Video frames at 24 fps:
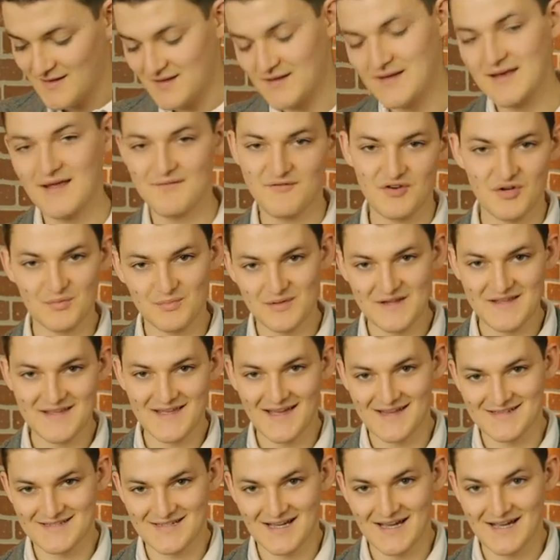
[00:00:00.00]
inevitably
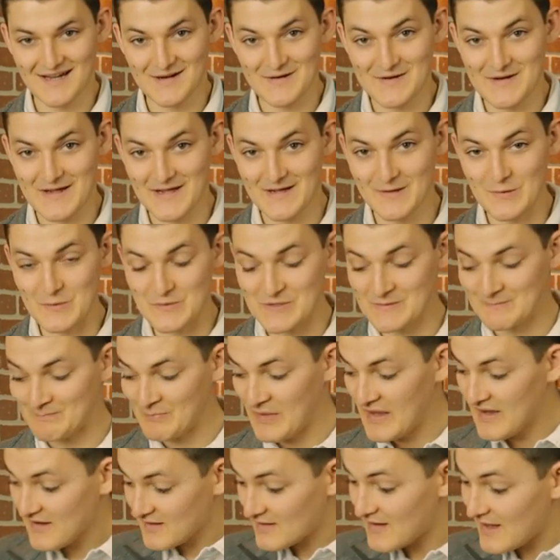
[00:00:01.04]
get tired out.
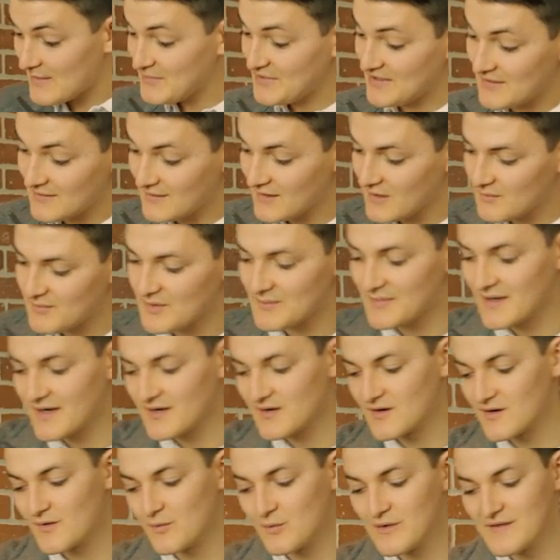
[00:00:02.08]
Climb did a little bit
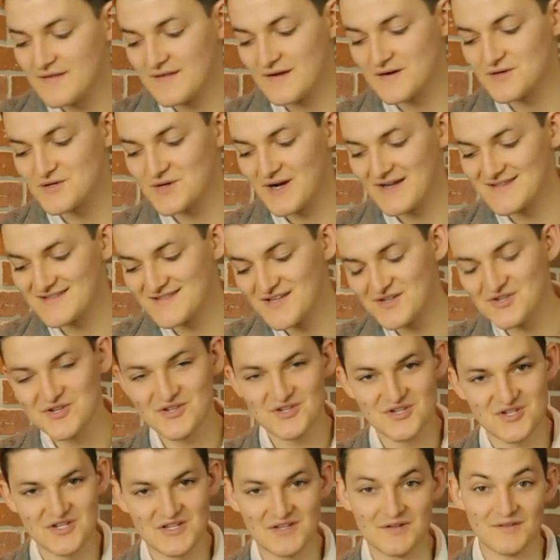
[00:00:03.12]
better with their
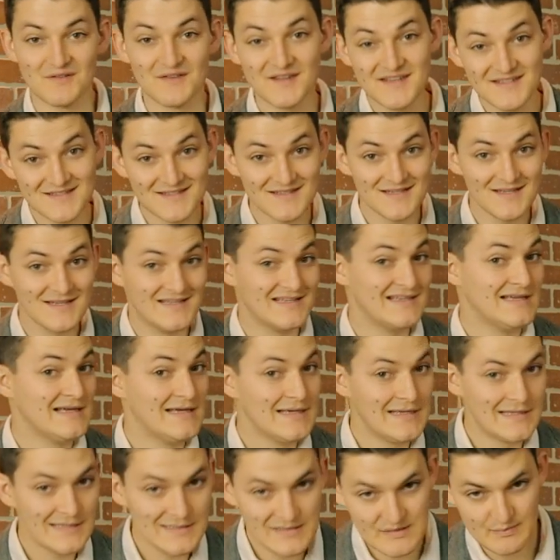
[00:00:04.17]
transition shield. This thing
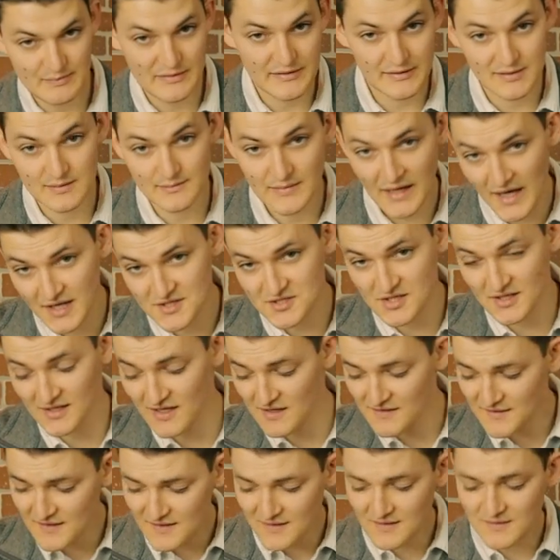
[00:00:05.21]
is pure
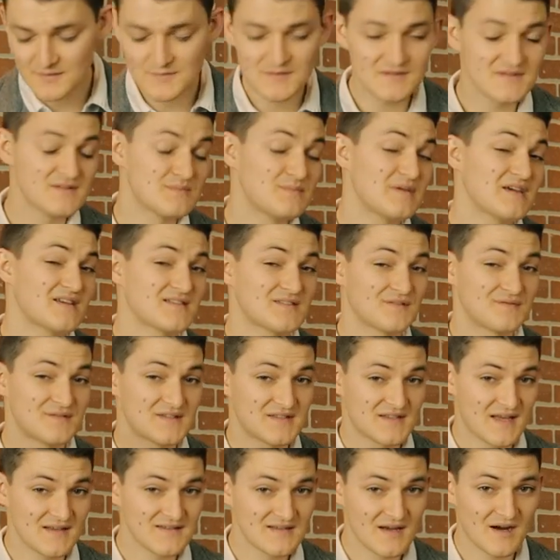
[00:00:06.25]
magic. I think it uses a mix of
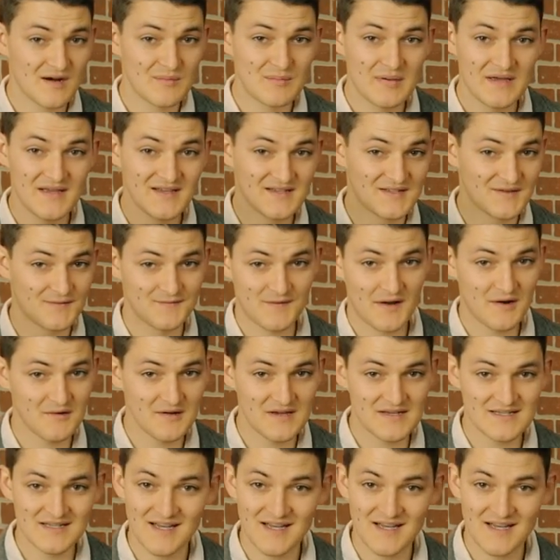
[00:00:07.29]
centaur piss, fairy